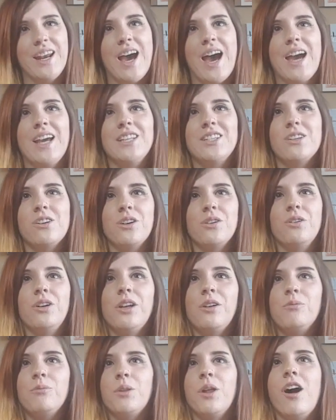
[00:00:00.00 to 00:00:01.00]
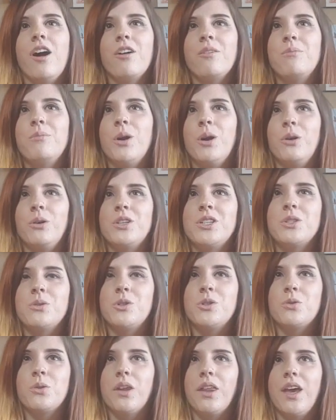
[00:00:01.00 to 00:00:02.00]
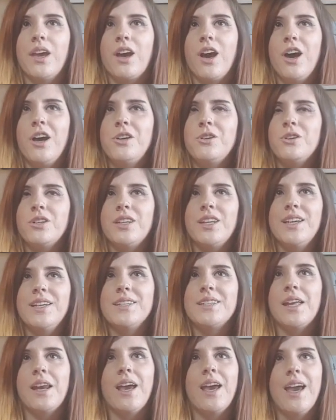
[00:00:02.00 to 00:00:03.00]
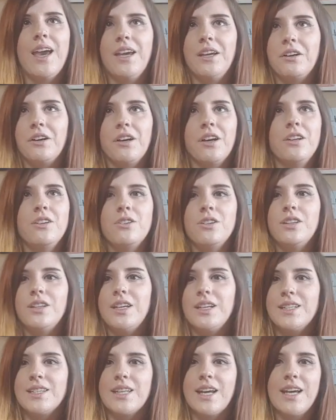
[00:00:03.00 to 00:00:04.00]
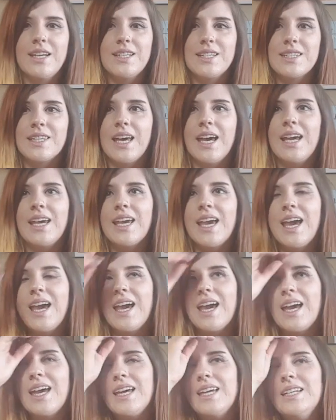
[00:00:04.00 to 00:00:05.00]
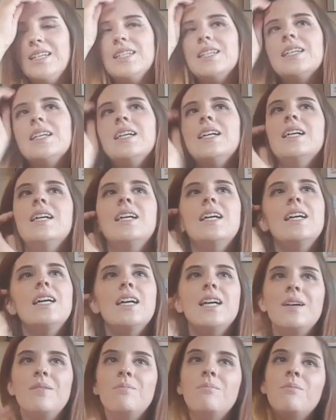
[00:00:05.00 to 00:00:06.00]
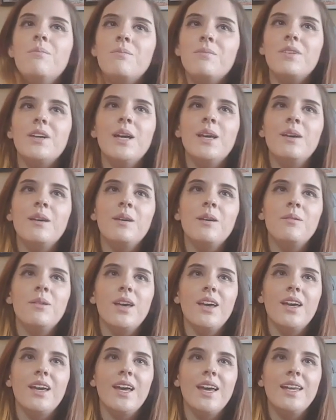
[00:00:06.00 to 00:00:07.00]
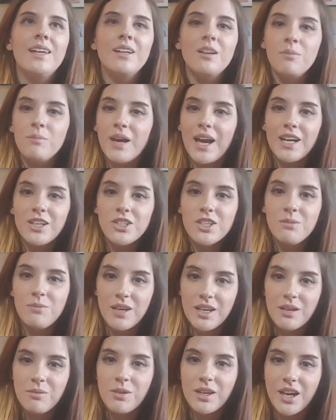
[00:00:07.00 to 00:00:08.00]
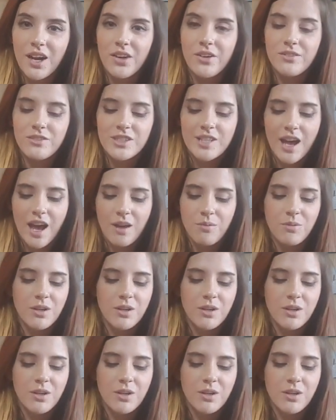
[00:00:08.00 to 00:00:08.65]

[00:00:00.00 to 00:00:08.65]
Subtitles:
I started reading blog posts which were like 100 things that I hate or 100 things that I dislike, and it ended up actually making me kind of sad